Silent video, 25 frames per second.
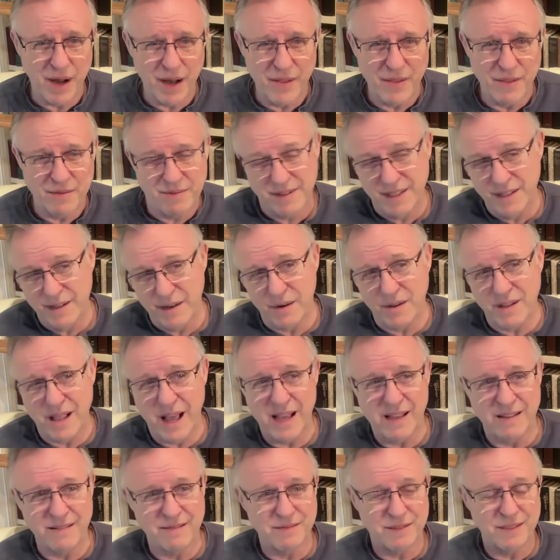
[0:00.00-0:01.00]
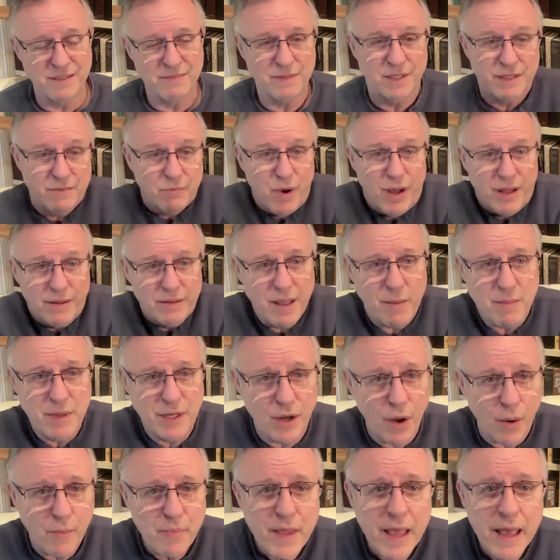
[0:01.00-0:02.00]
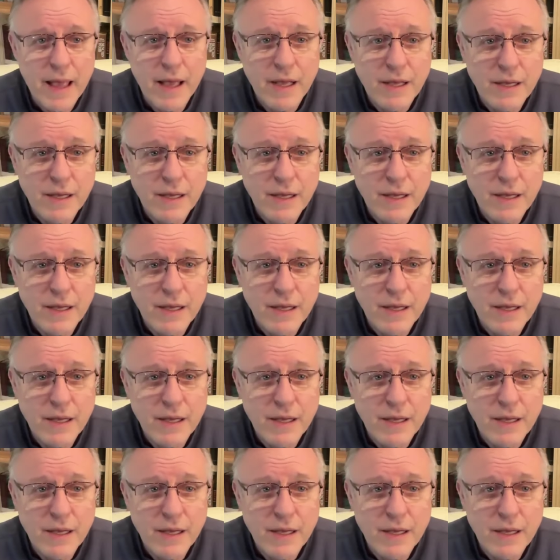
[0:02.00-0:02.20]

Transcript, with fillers: Let me know.